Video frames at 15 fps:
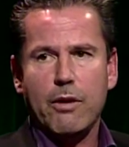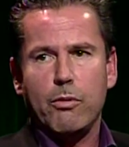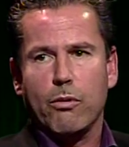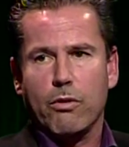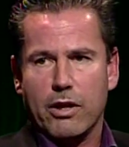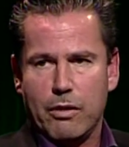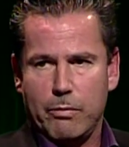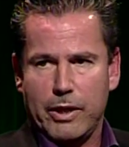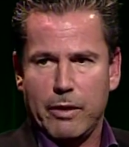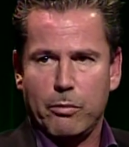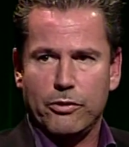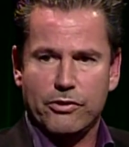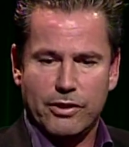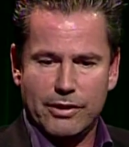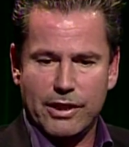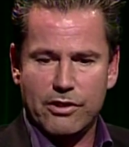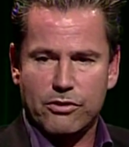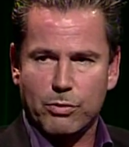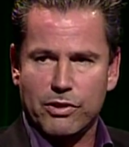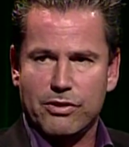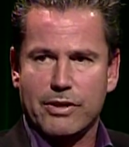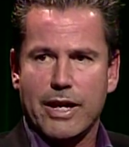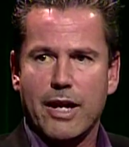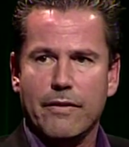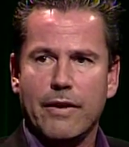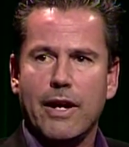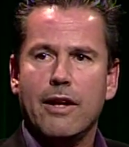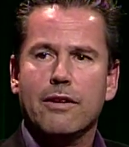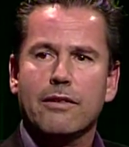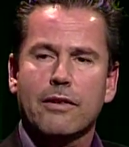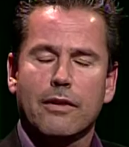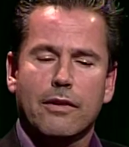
We want to be able to at least withstand that